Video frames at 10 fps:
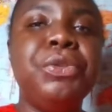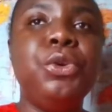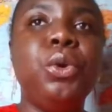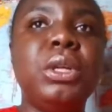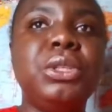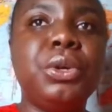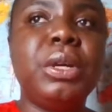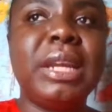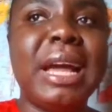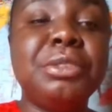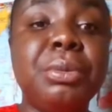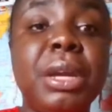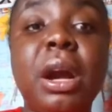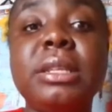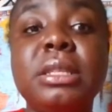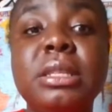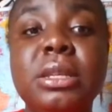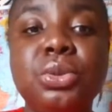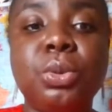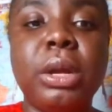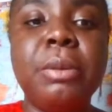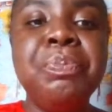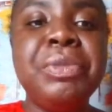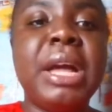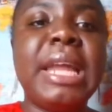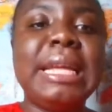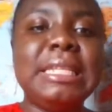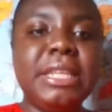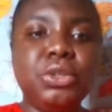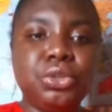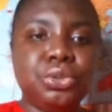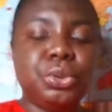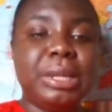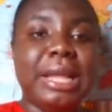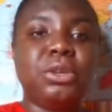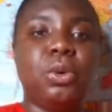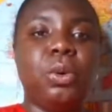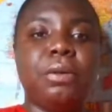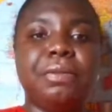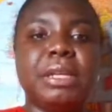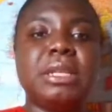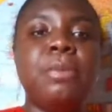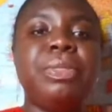You are done as regards this one, and I need you to let go of it.